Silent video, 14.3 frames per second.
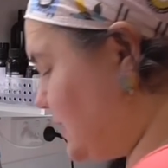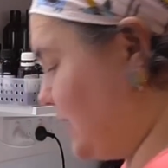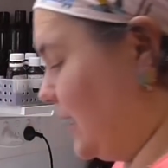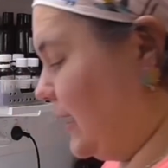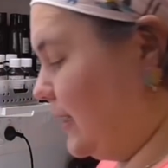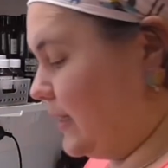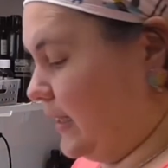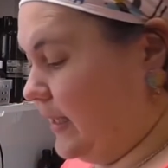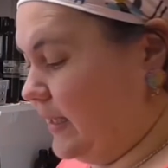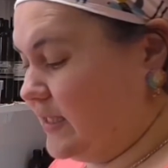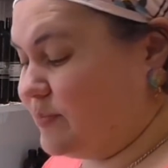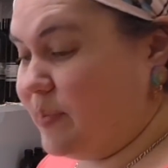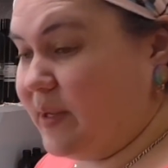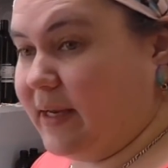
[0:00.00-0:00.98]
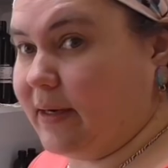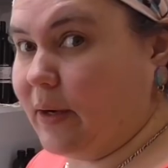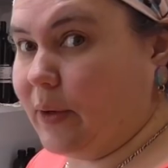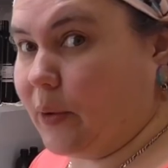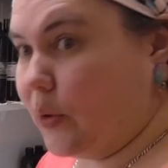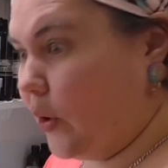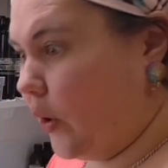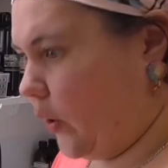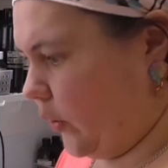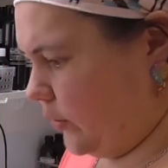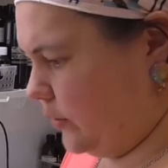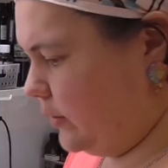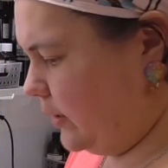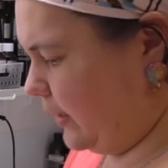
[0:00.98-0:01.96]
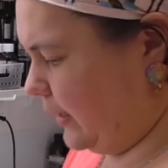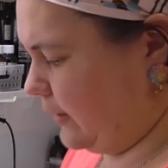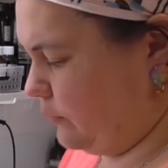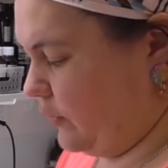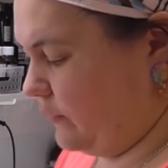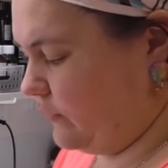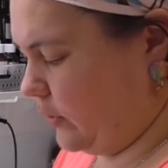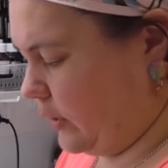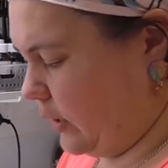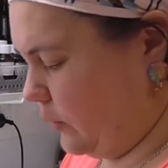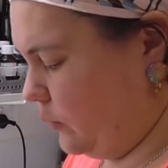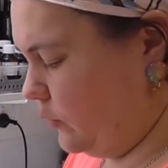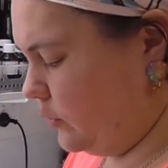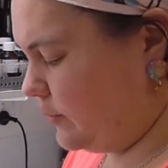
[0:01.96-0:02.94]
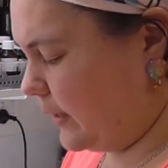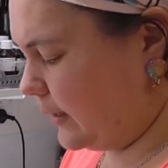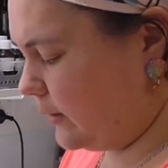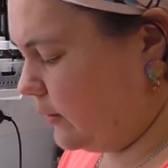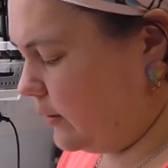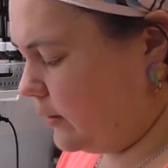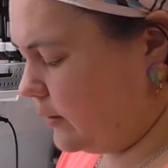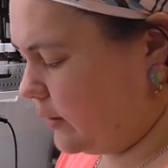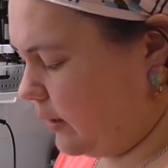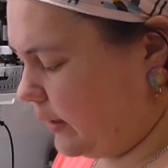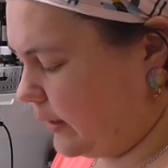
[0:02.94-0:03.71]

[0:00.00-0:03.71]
So now that he's been and gone and we've got our water back on,